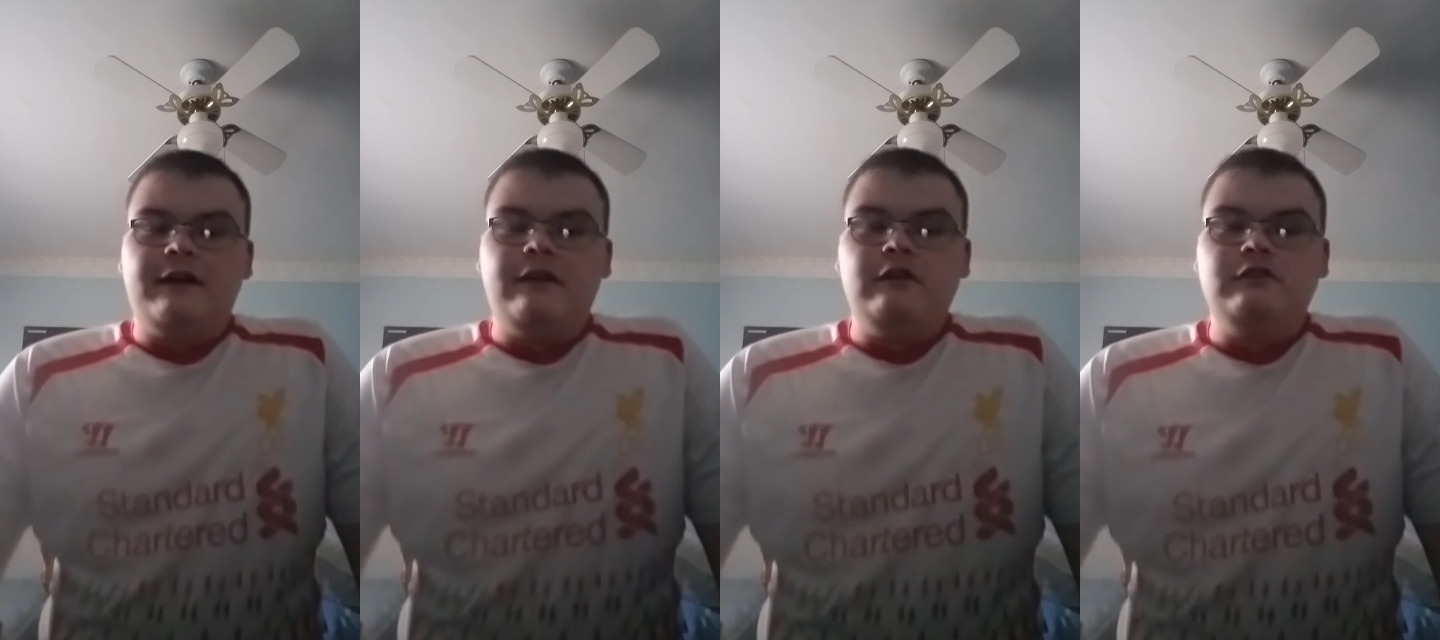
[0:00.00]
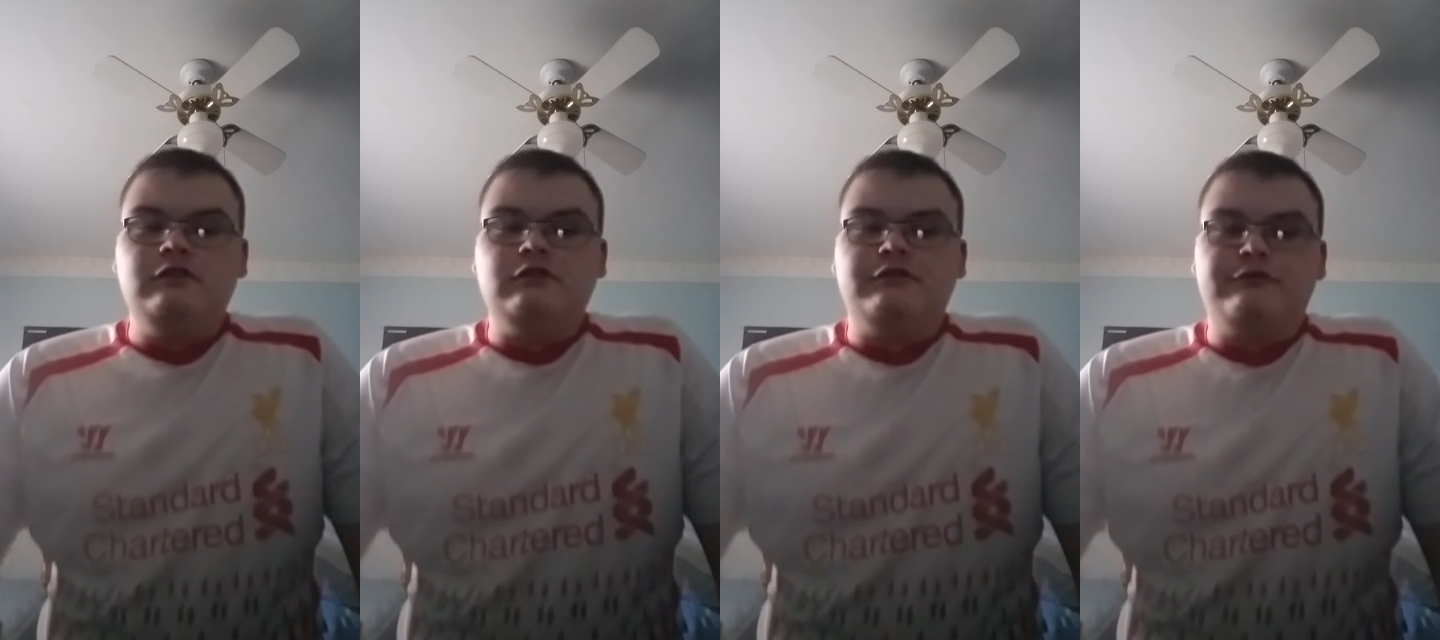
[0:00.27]
could
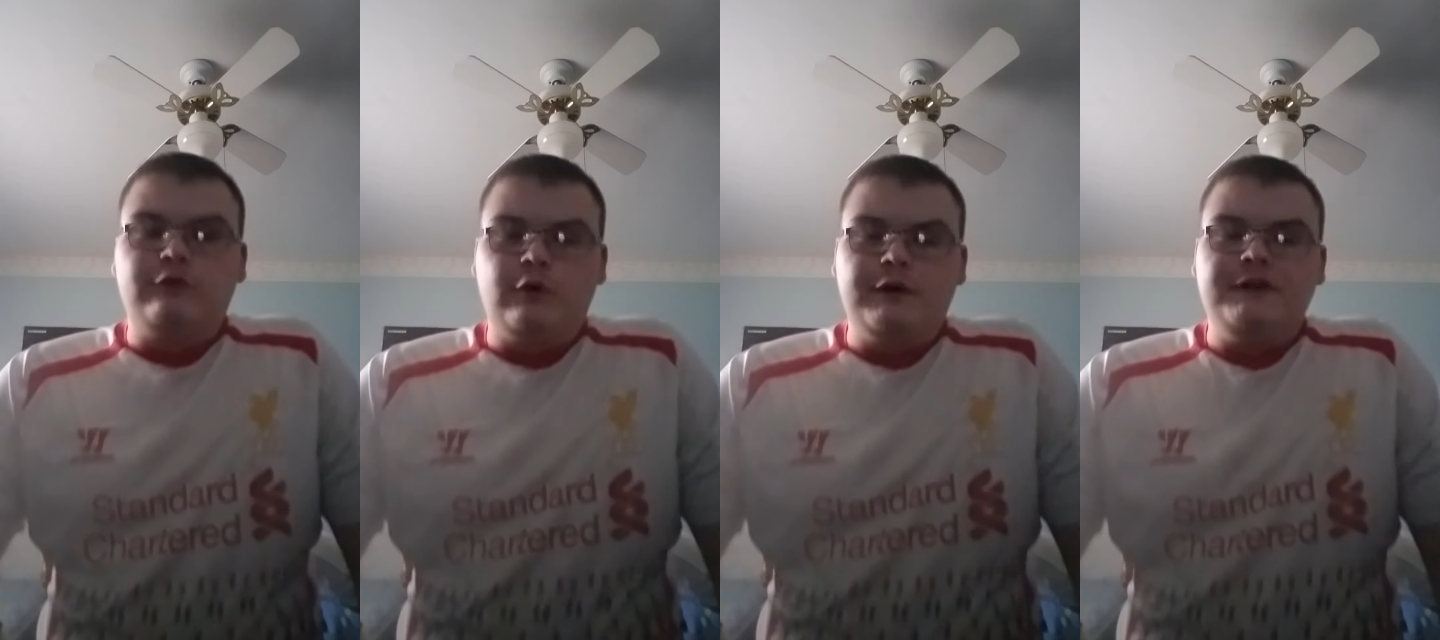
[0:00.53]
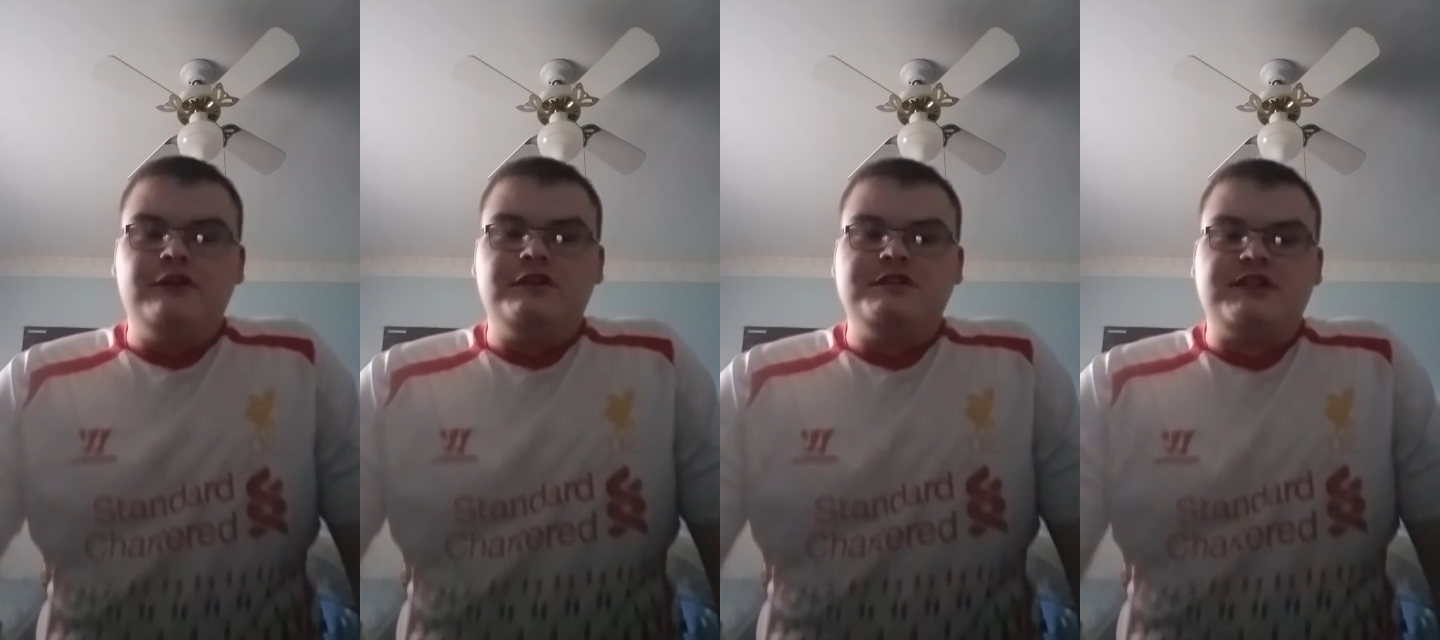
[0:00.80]
go to a
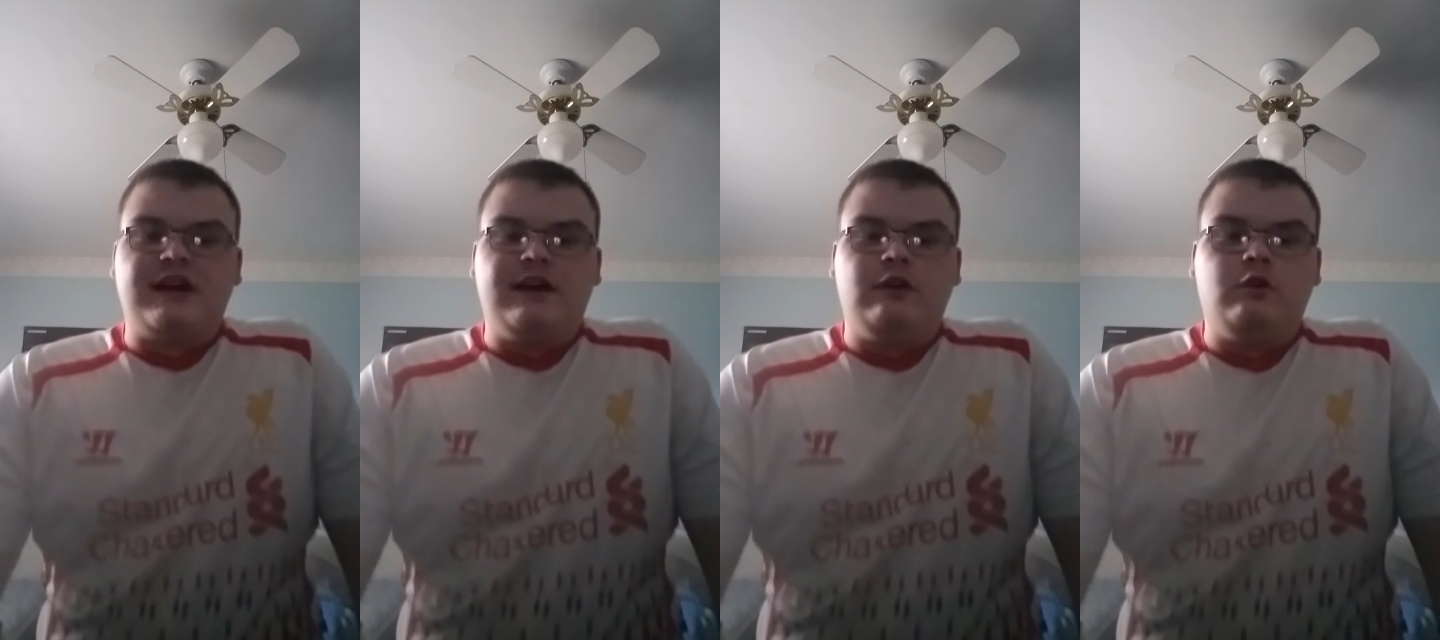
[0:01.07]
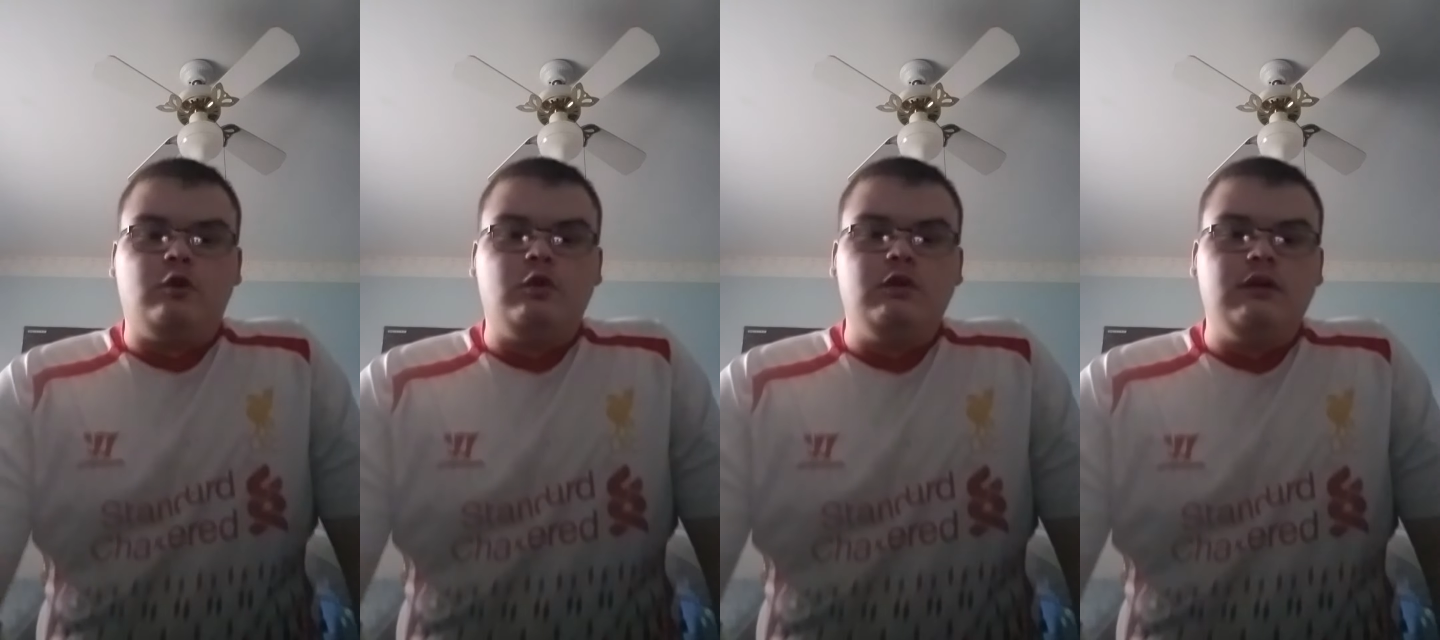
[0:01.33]
4-year
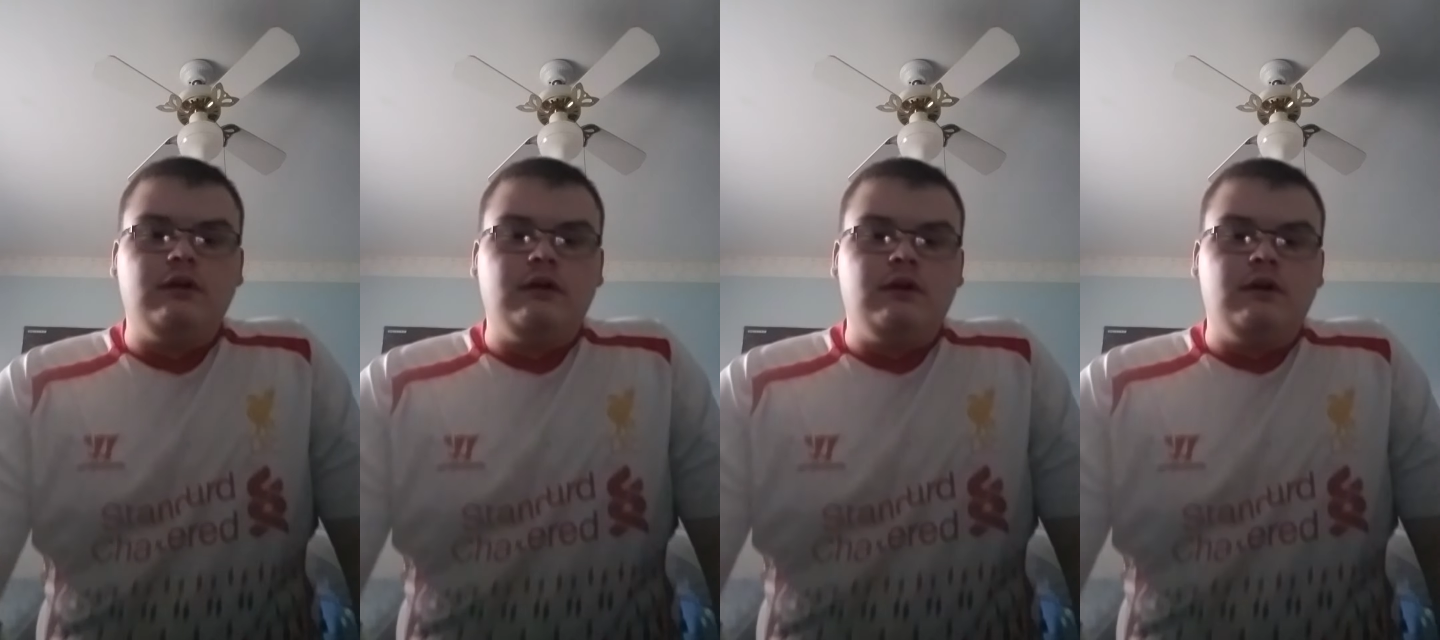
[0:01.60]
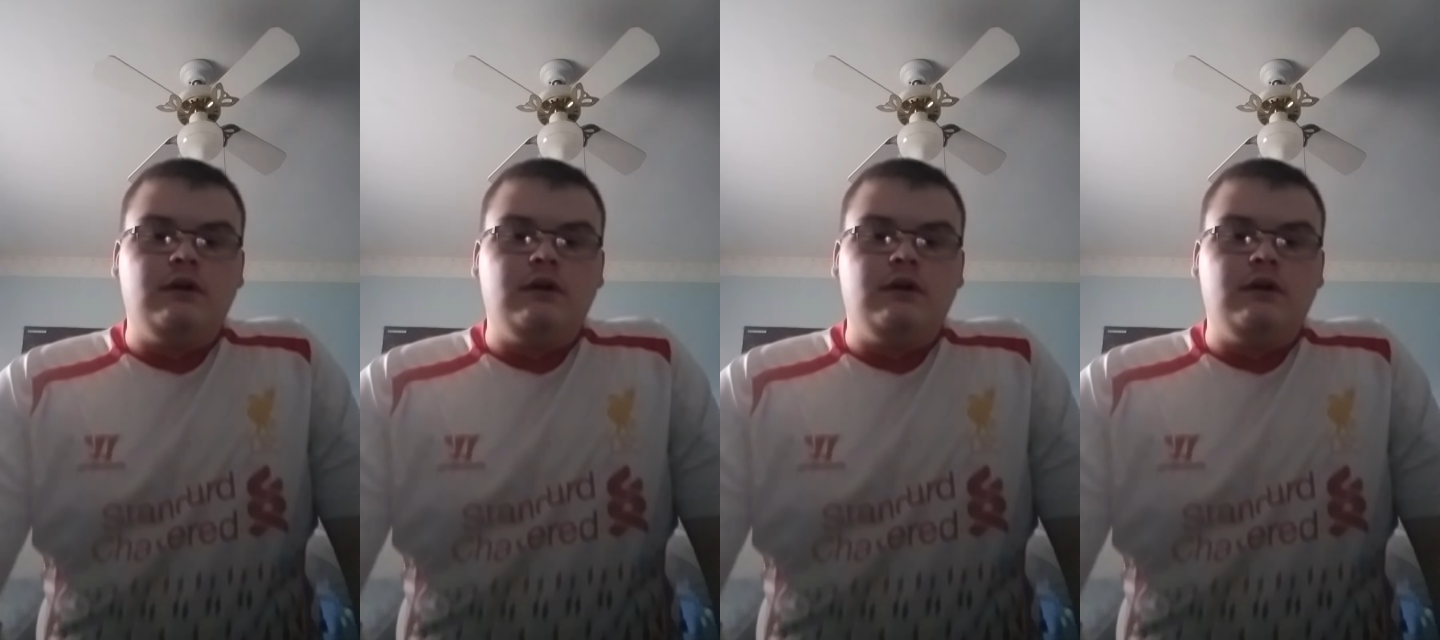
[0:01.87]
cycle.